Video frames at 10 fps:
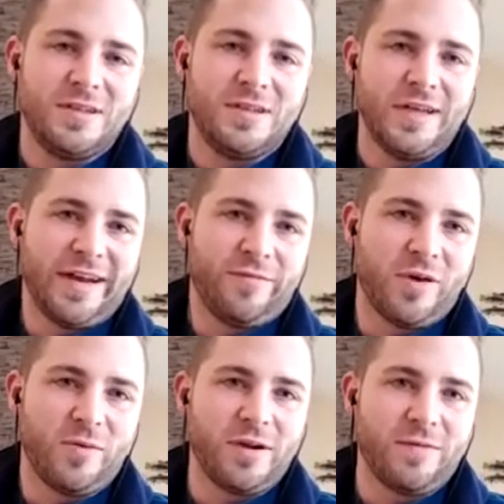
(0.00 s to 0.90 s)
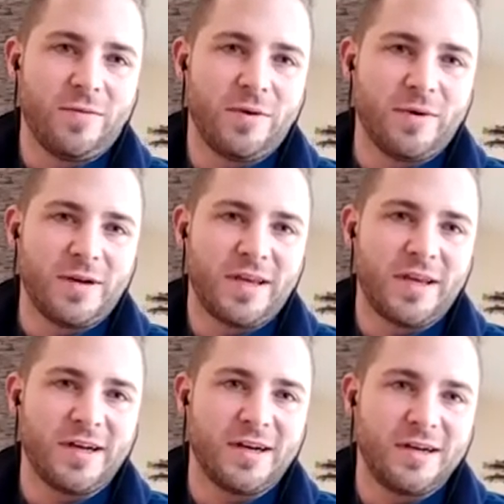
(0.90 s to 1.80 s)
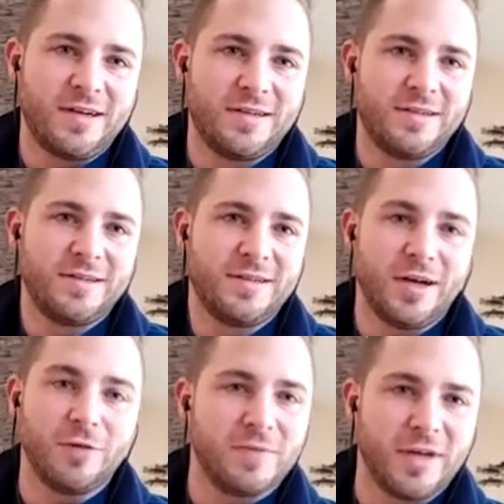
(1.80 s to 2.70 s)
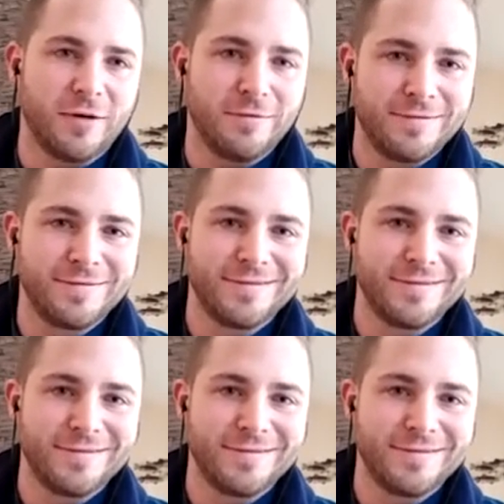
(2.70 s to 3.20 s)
and if we were here, go.